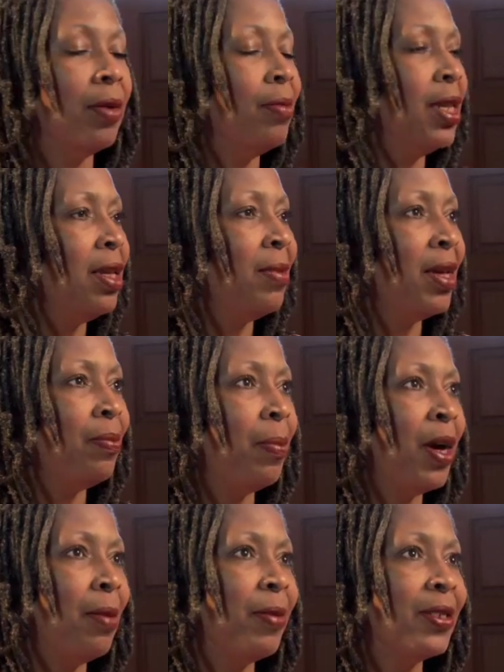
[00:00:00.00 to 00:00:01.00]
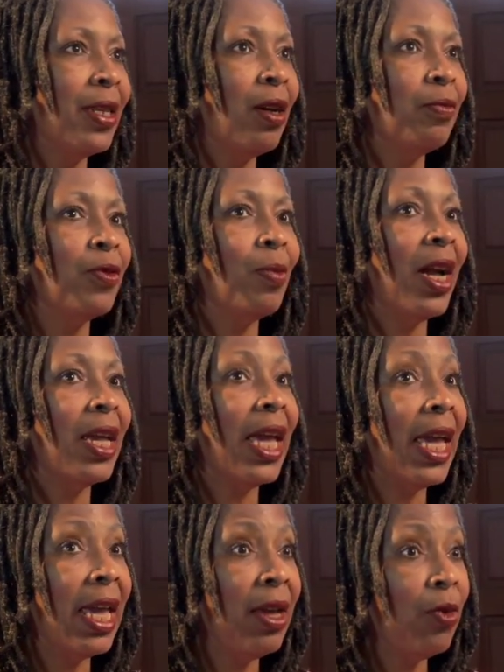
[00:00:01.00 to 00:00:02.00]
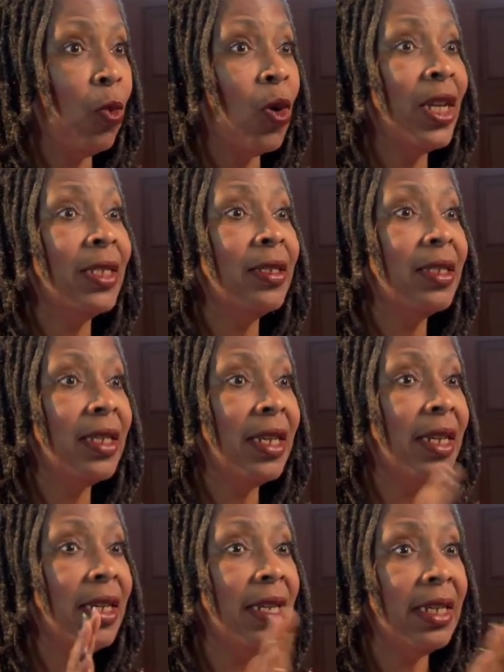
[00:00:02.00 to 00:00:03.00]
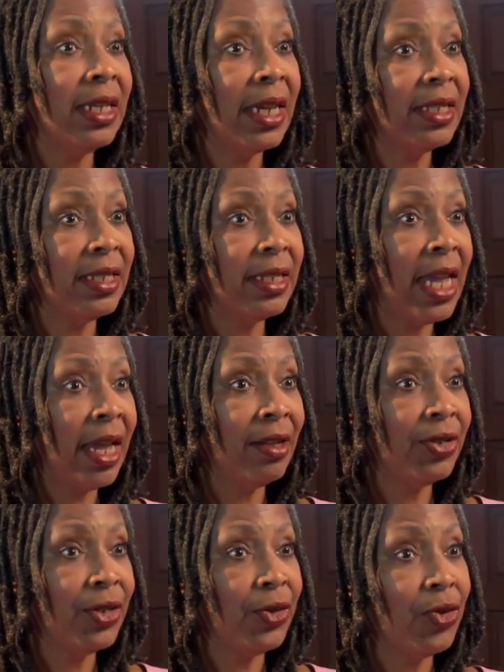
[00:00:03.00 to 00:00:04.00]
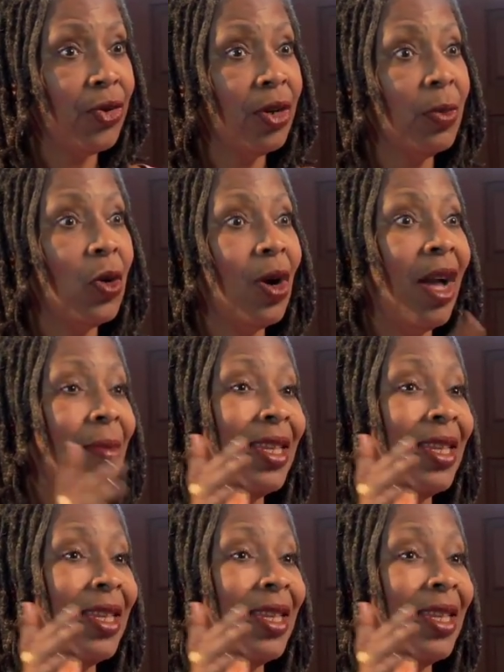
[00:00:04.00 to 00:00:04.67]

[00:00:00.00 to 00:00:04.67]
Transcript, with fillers: The MiniMed pump has helped my A1C get down to normal. I